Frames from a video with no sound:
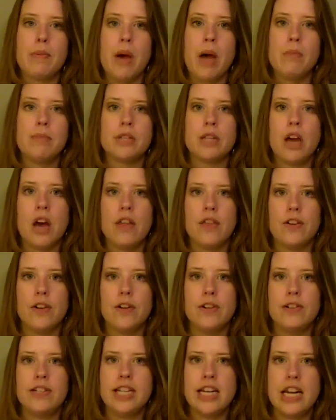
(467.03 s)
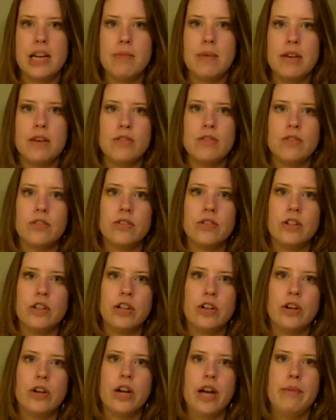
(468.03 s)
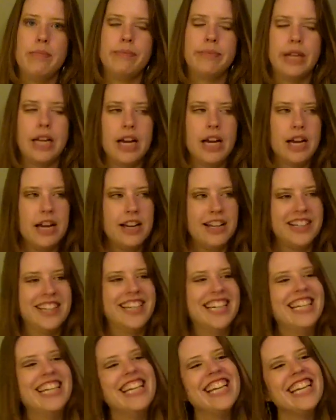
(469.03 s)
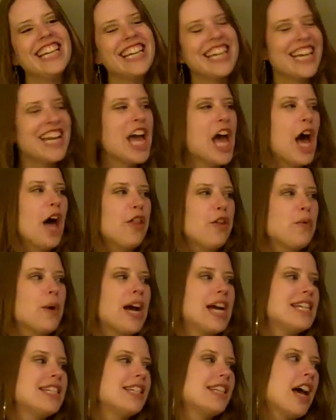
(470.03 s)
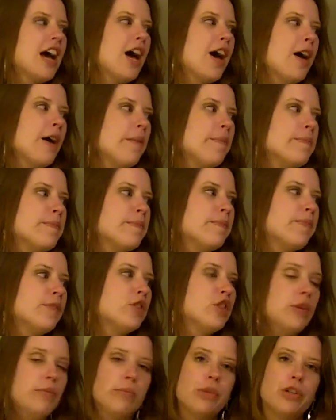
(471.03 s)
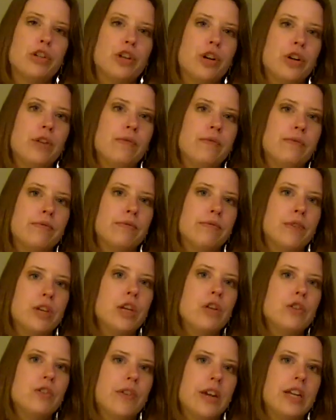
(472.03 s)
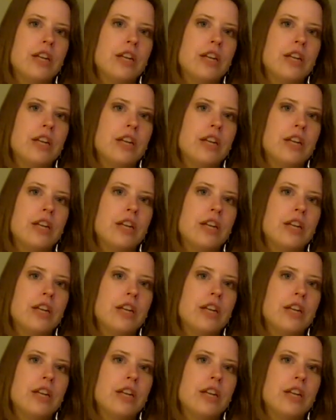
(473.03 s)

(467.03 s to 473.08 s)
mom's an author. Deanie Mills. Look her up. Otherwise, Jim Butcher. Huge